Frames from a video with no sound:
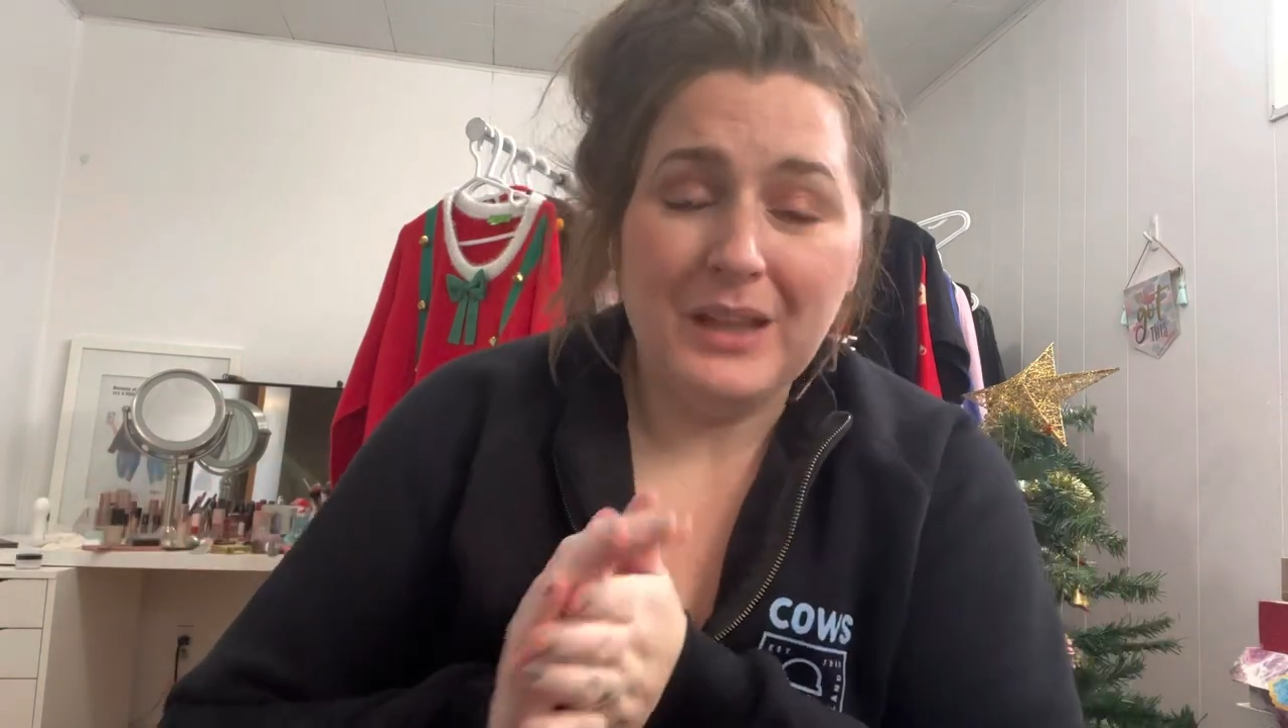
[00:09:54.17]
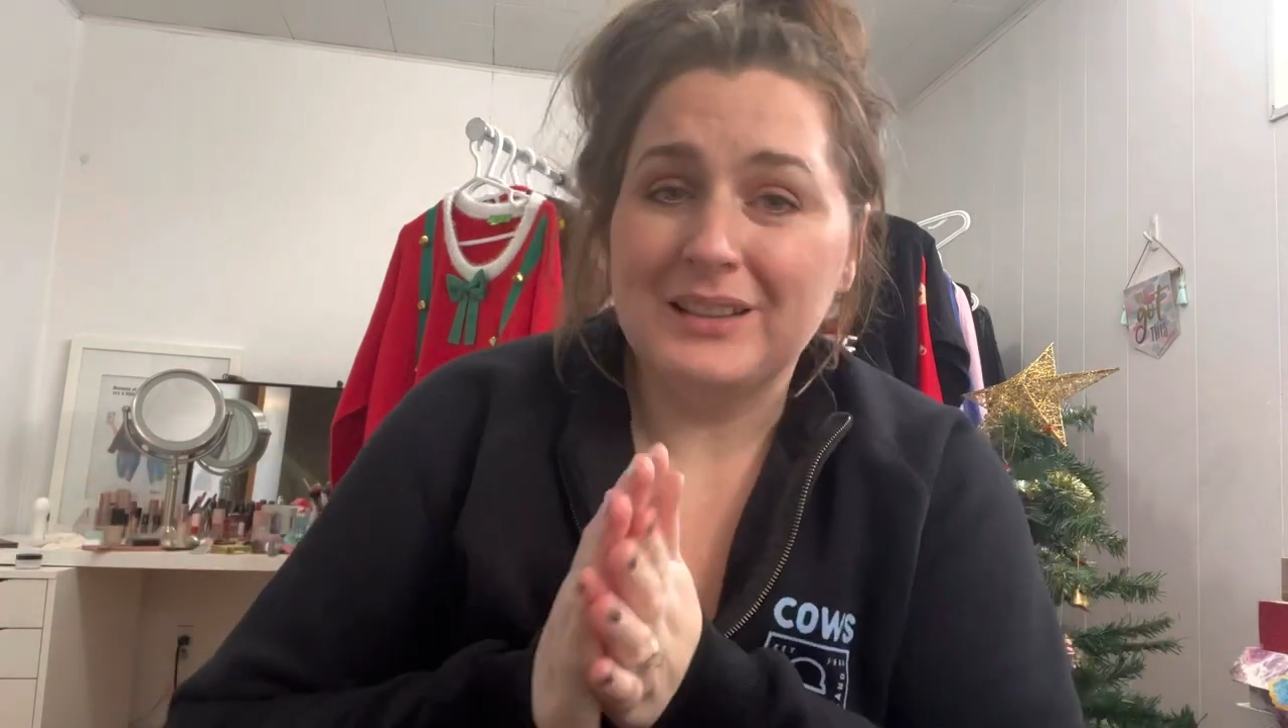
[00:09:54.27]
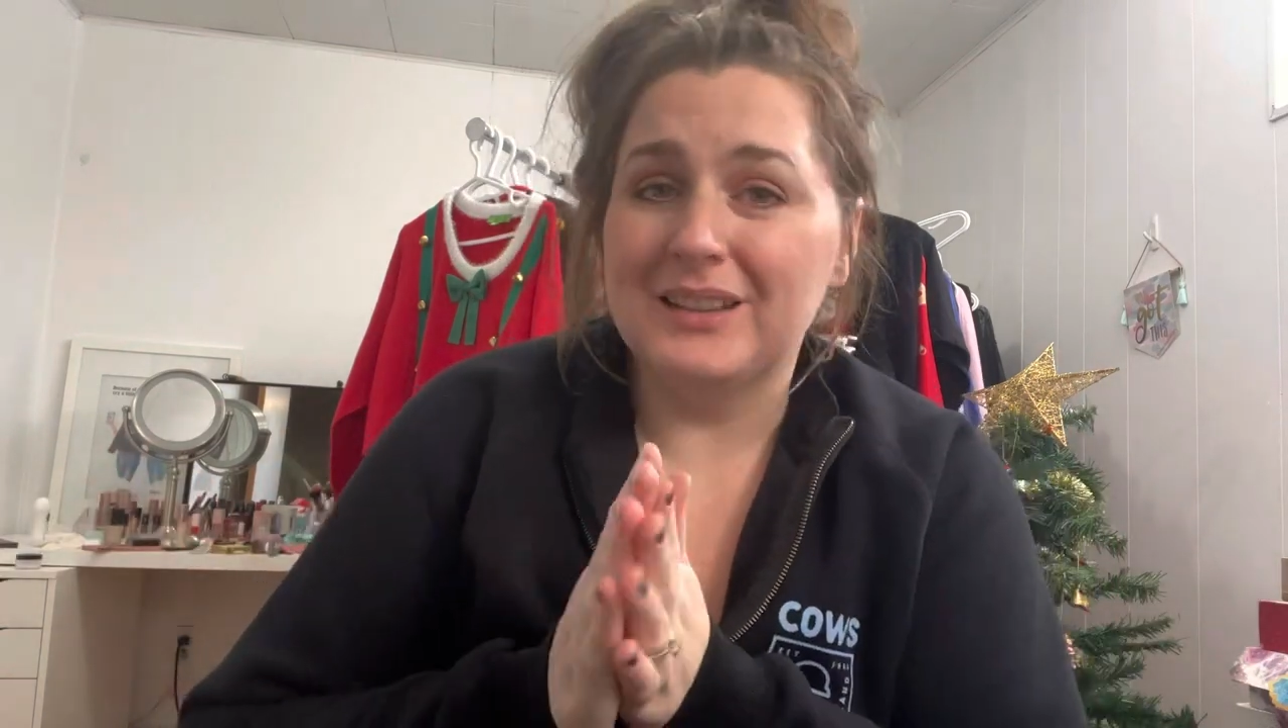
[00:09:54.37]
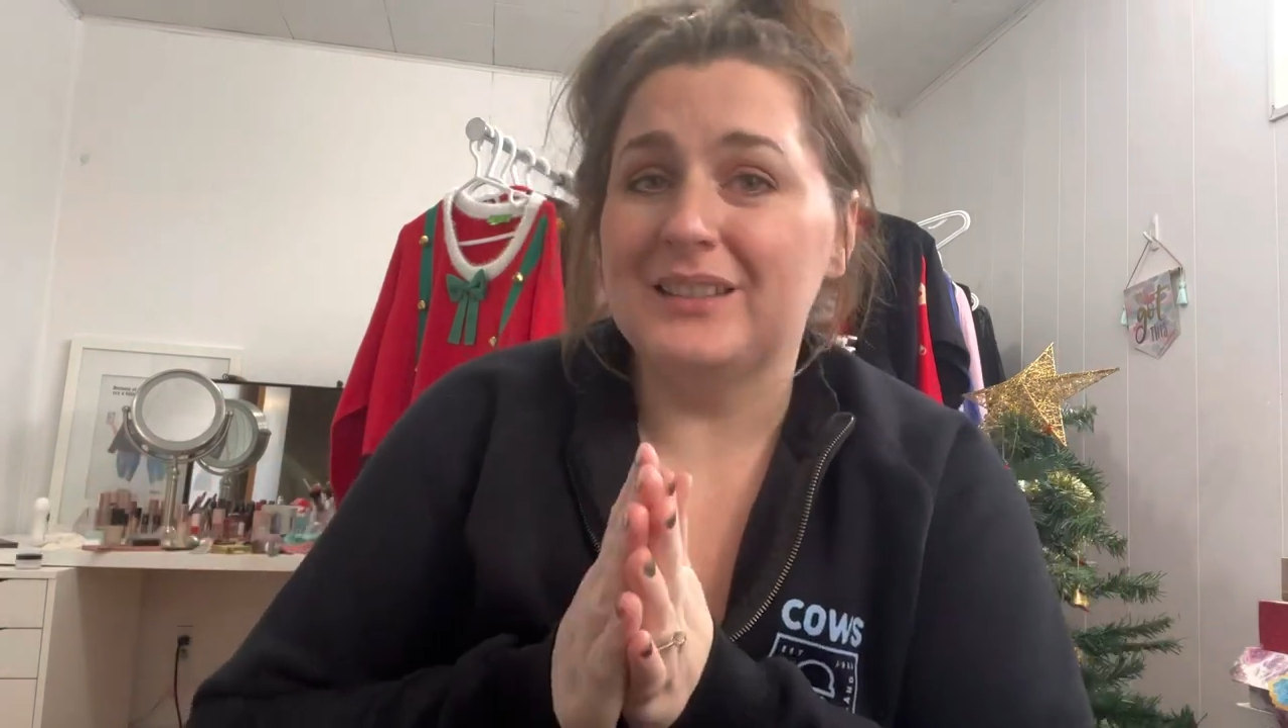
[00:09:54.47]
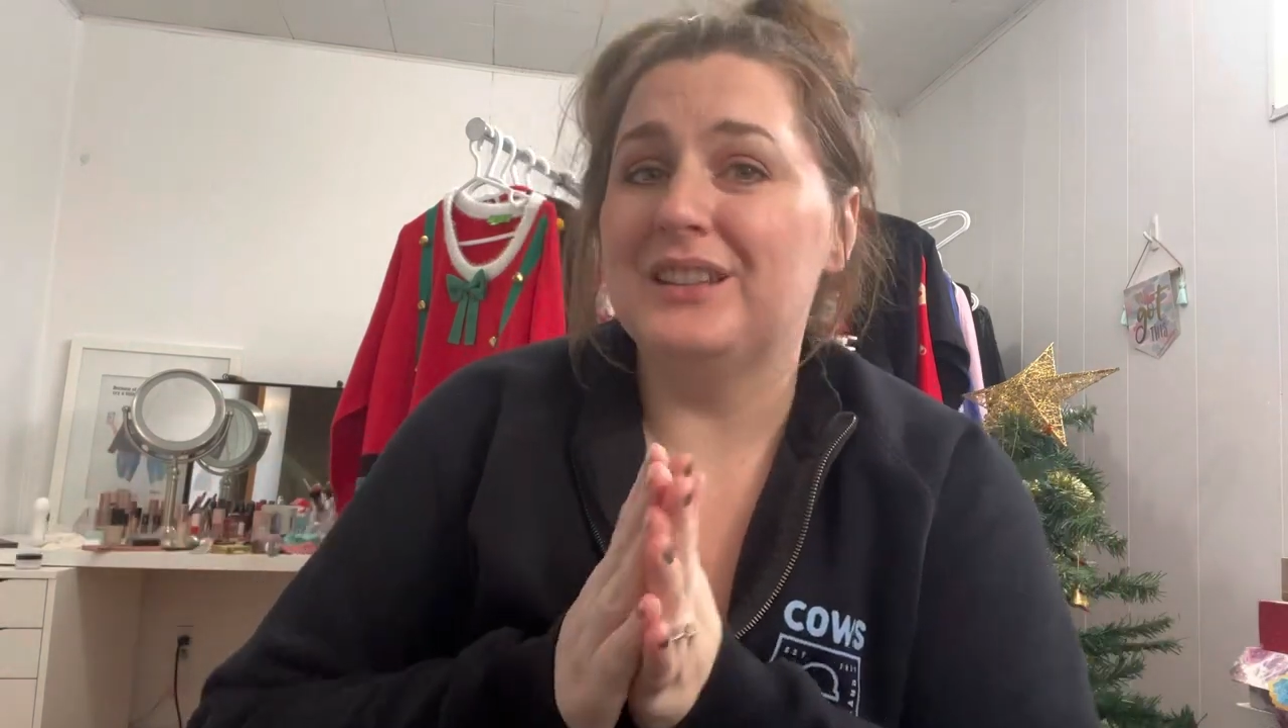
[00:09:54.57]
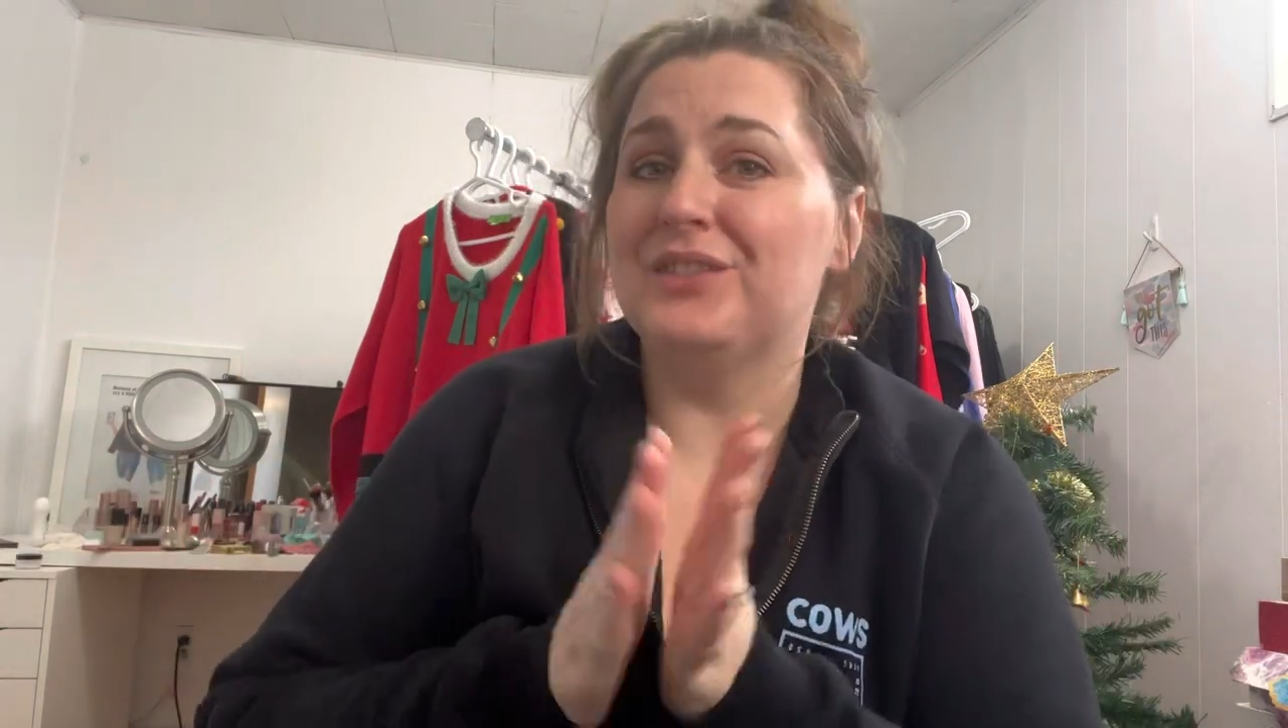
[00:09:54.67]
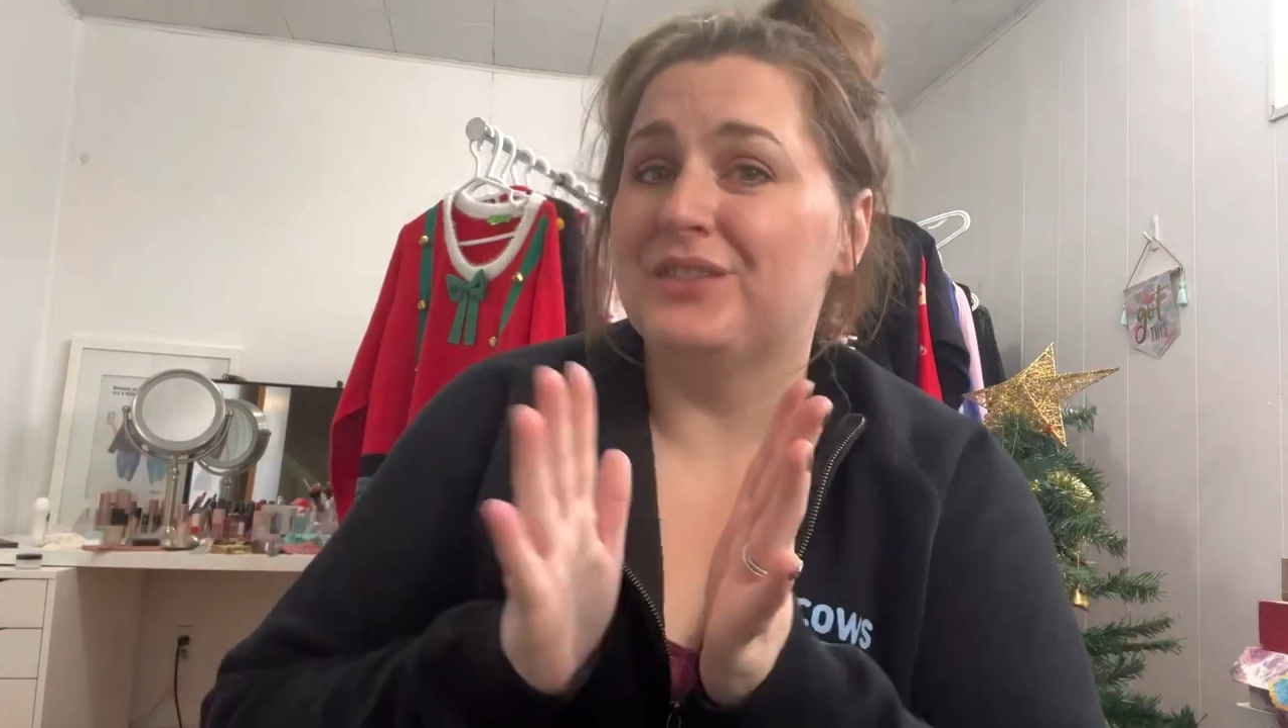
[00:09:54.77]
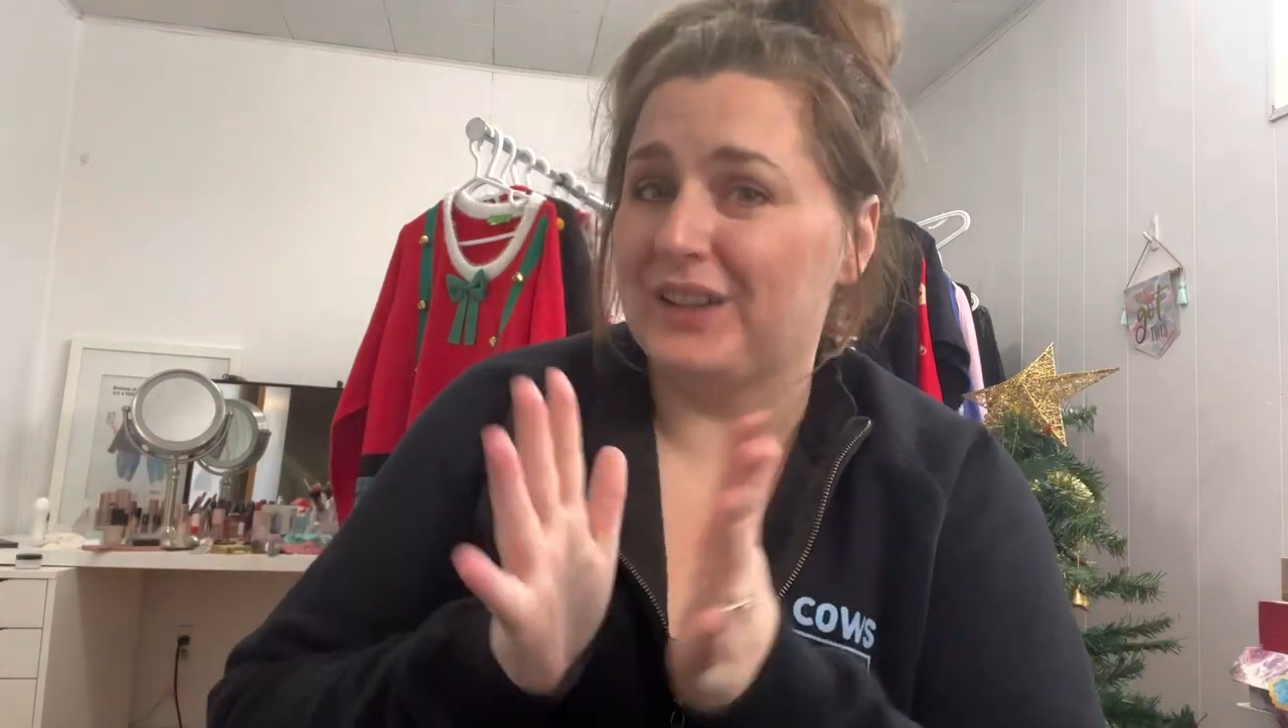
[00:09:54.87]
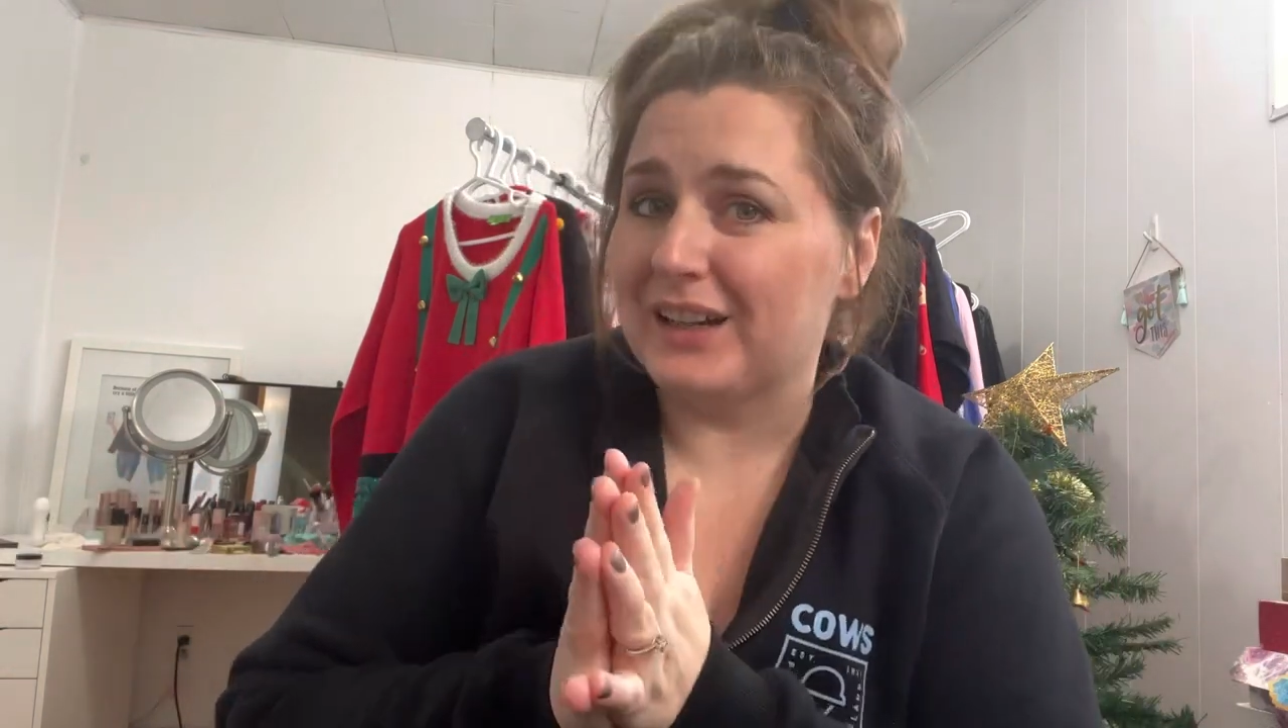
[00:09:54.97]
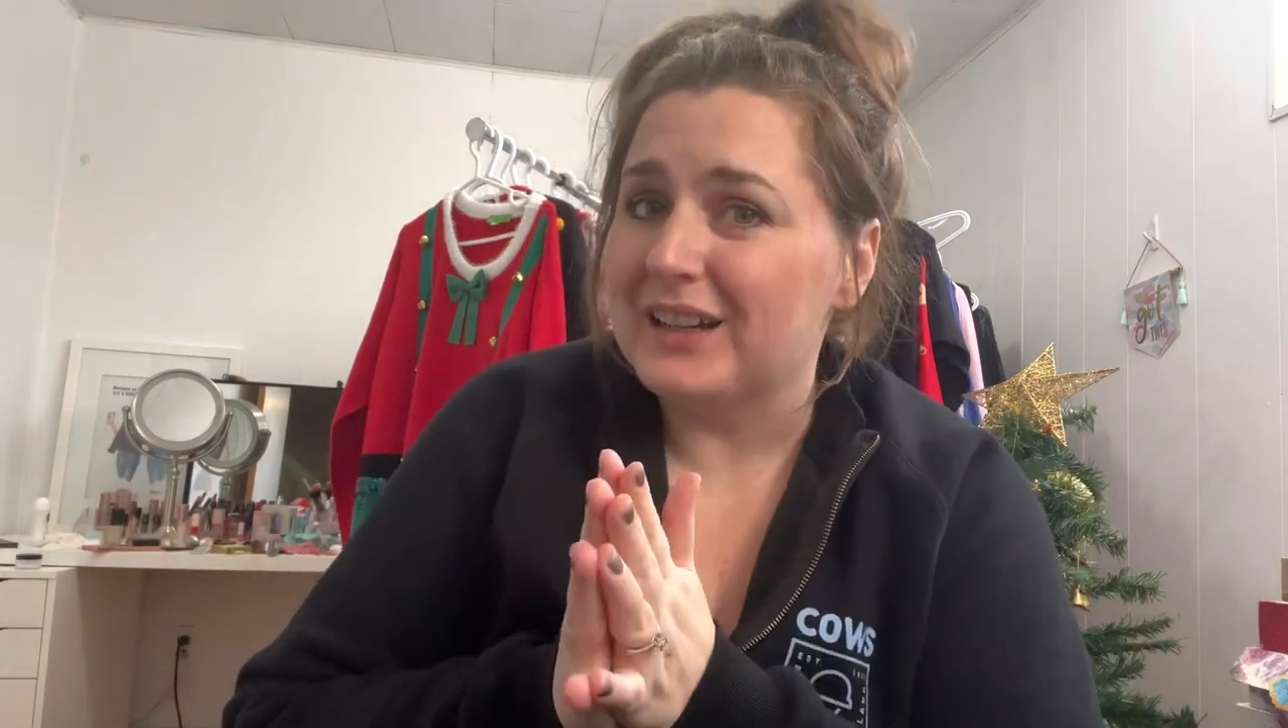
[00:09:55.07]
Disney's
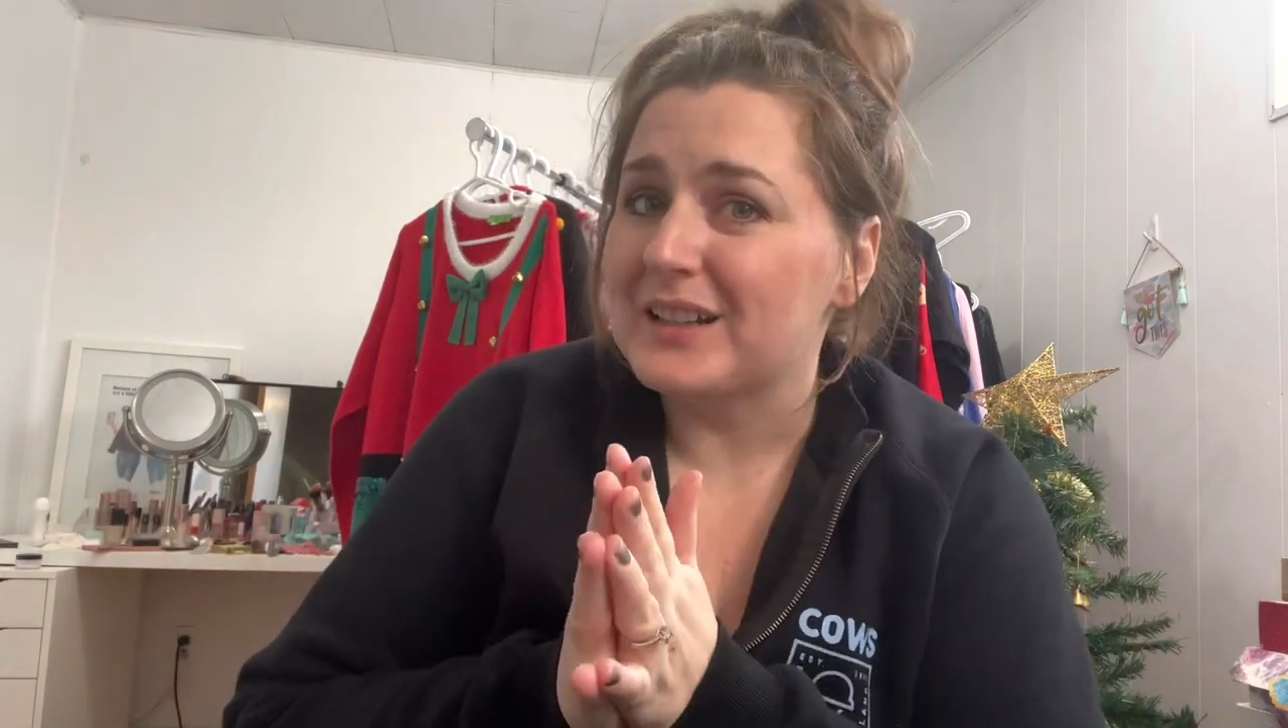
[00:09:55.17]
very